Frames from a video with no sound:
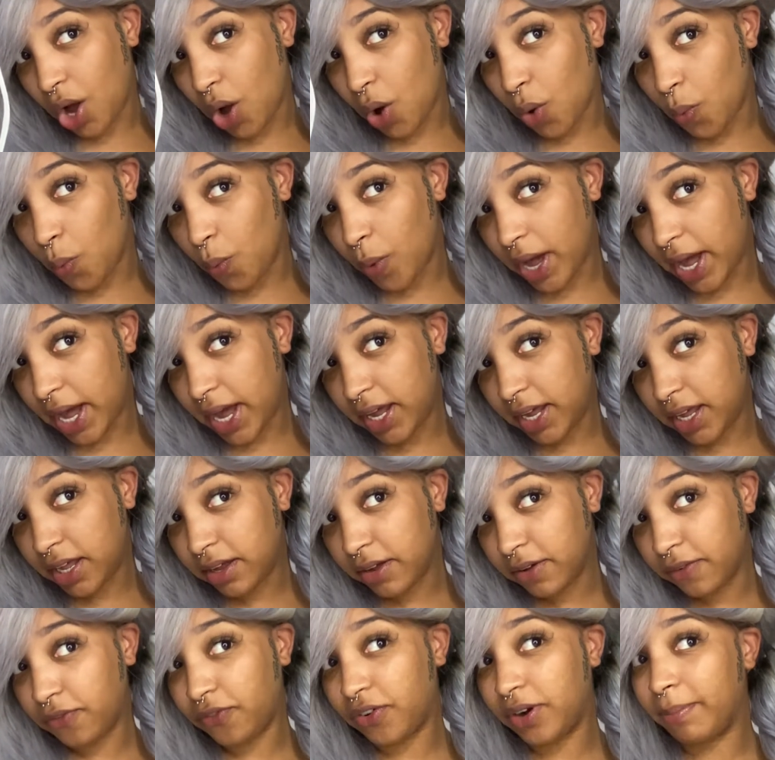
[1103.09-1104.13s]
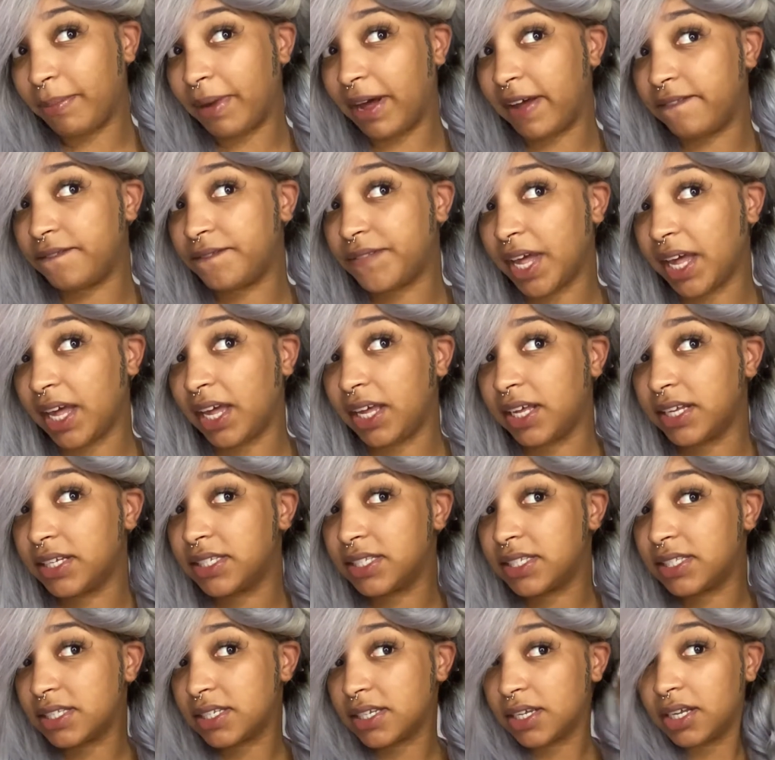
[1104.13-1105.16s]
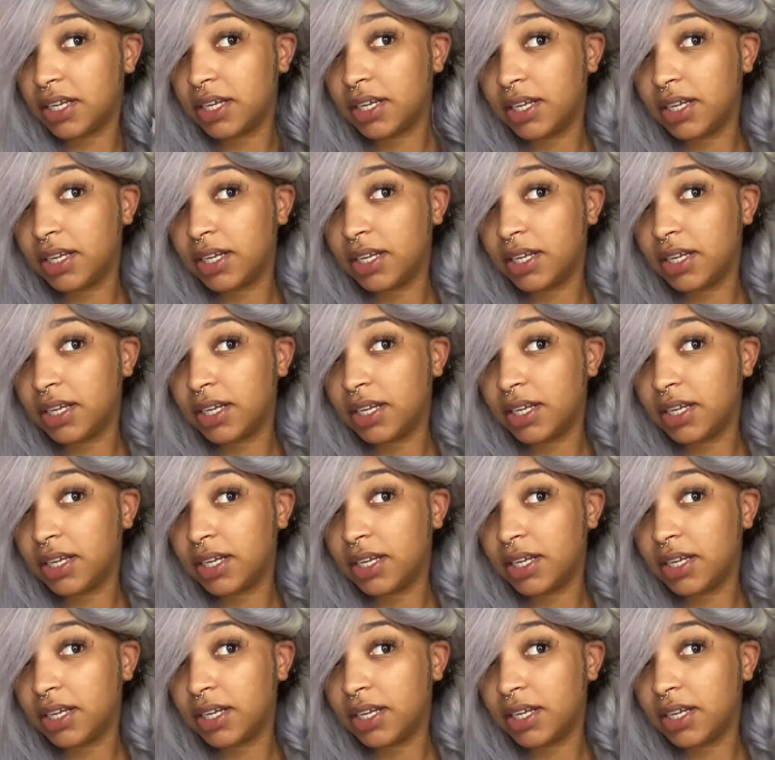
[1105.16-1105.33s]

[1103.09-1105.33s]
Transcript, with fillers: away from my face.